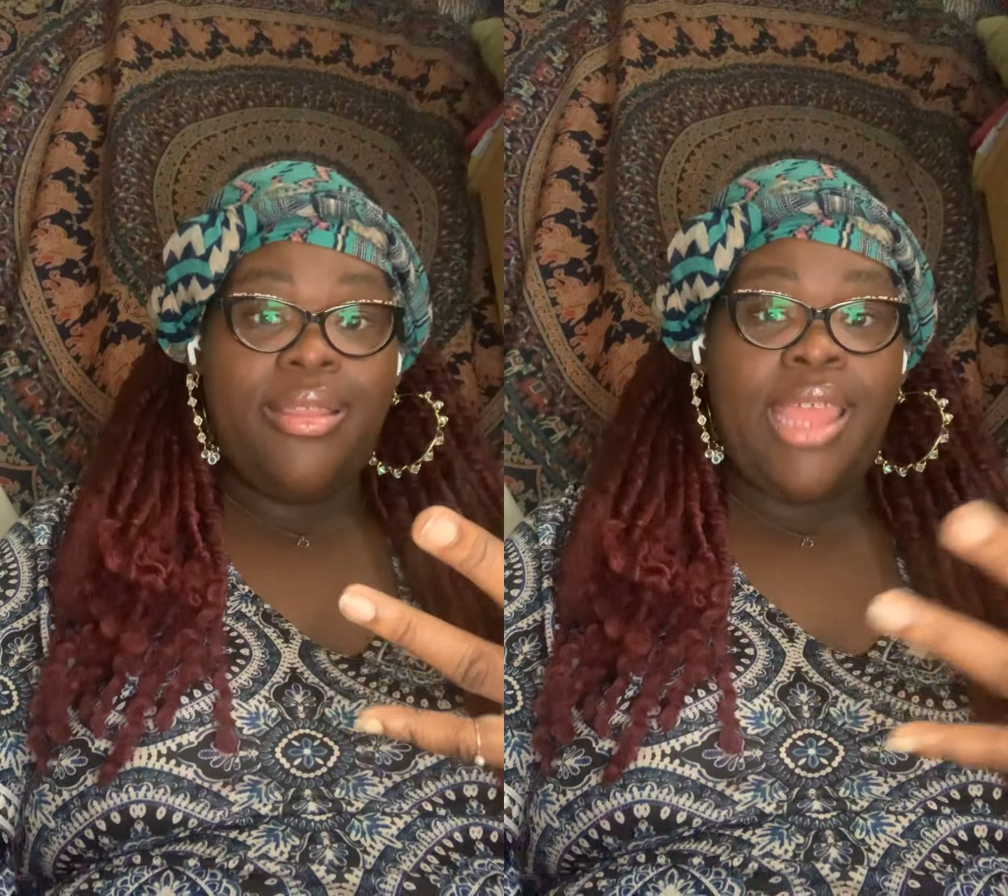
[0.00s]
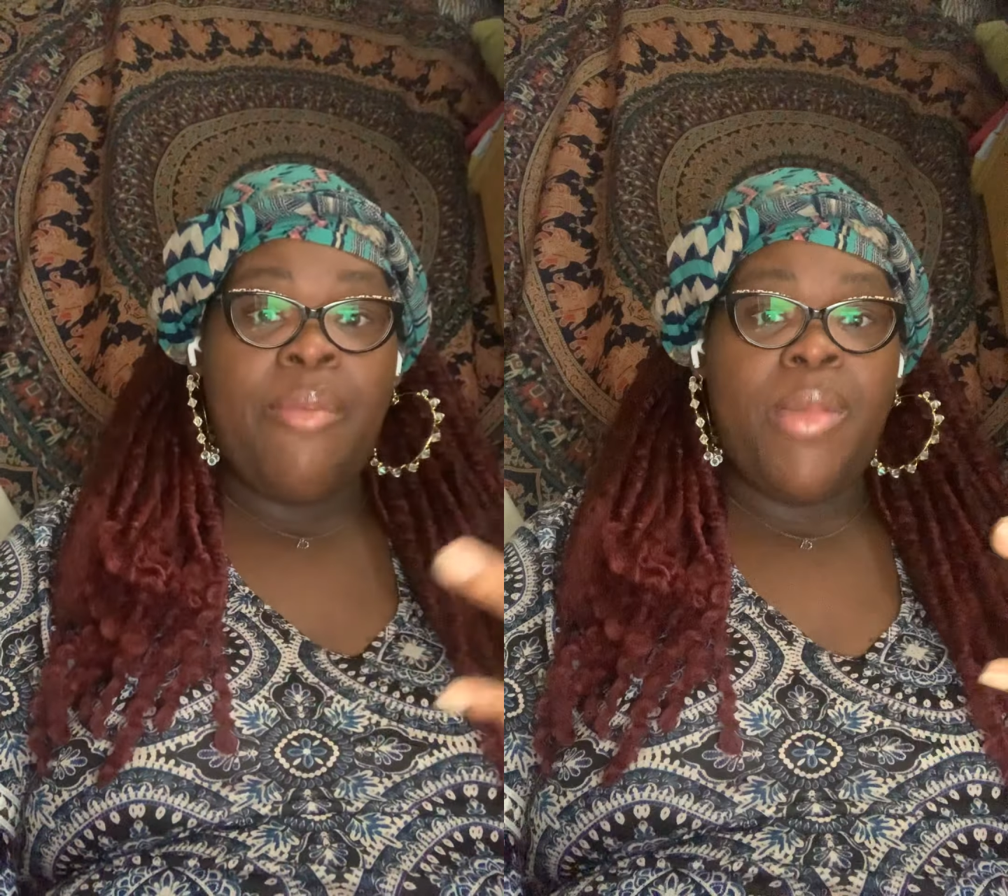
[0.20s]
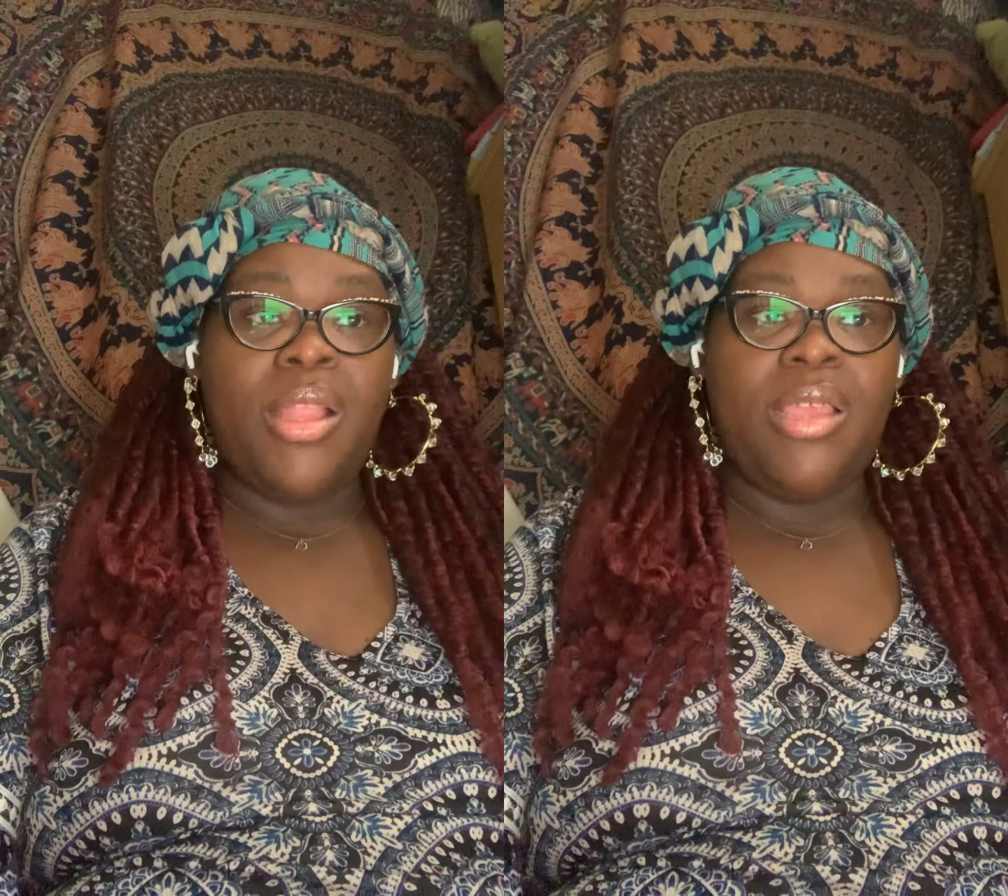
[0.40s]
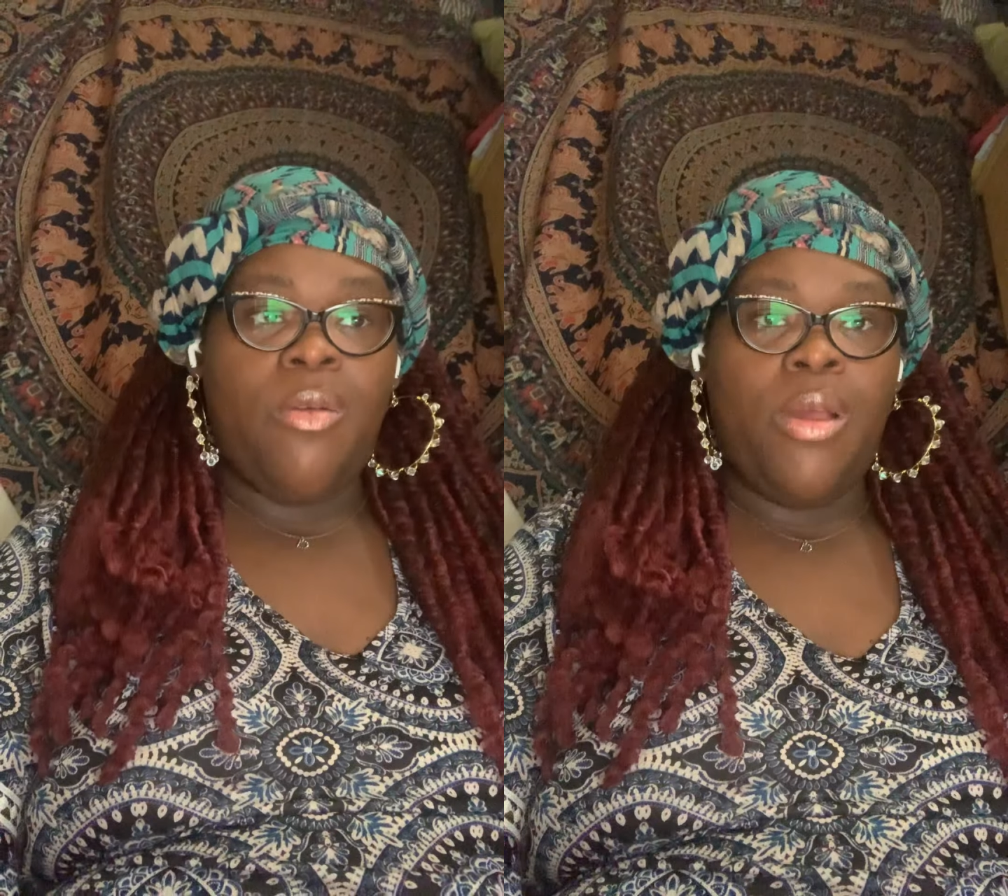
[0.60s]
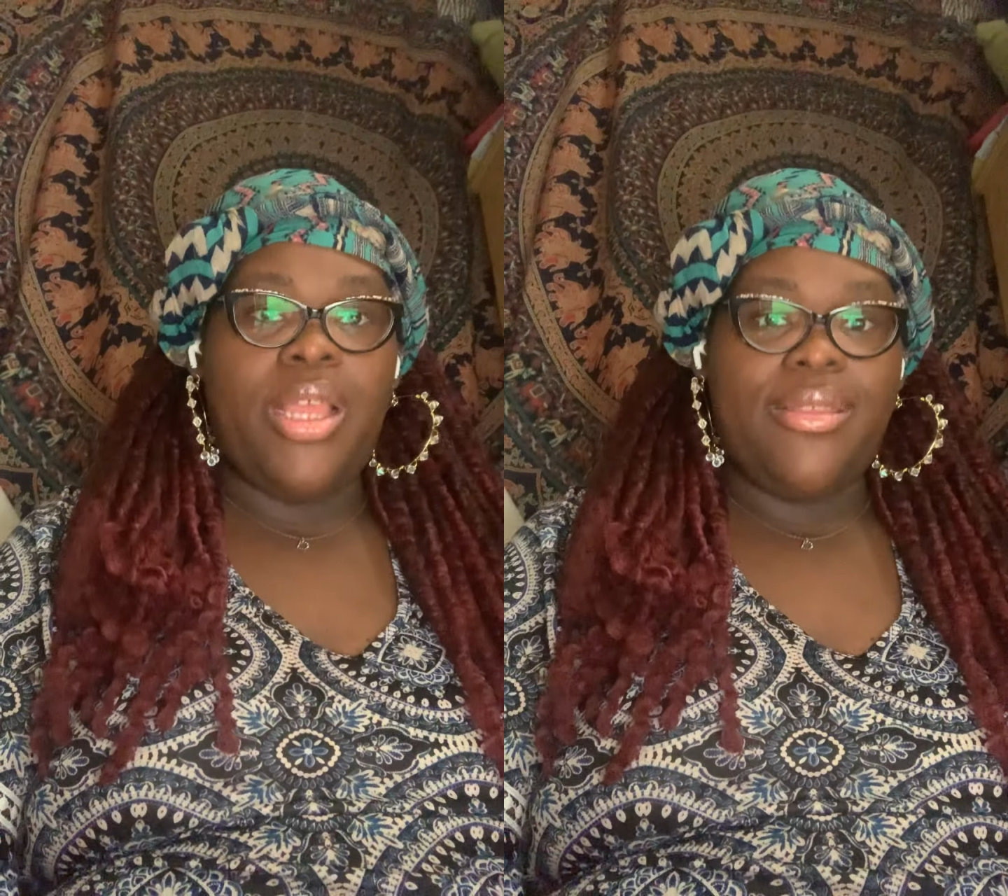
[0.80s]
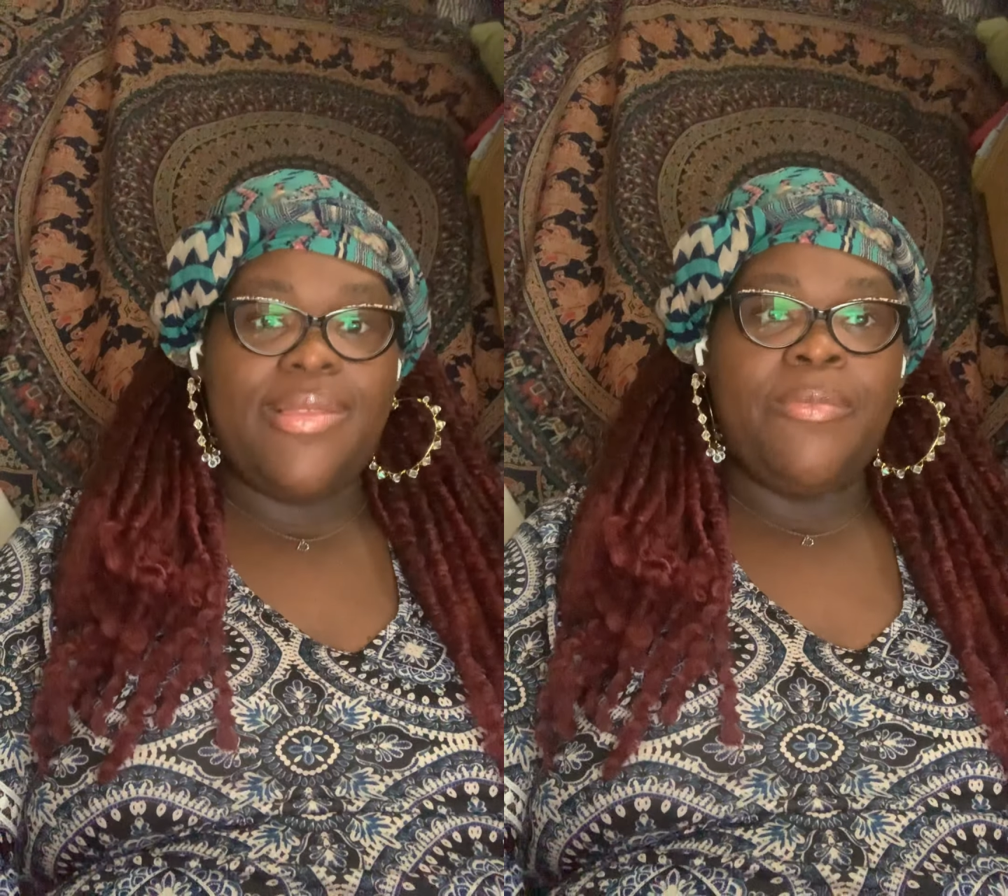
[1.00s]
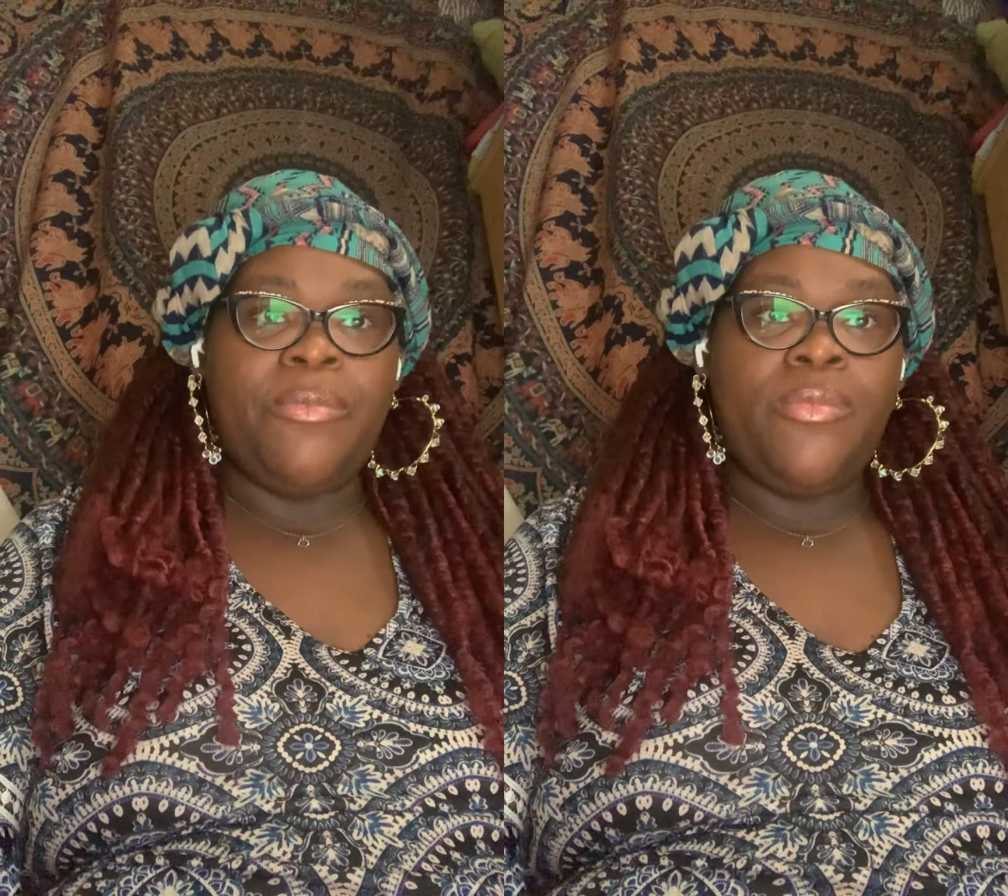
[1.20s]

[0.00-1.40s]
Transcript: that Molly wants,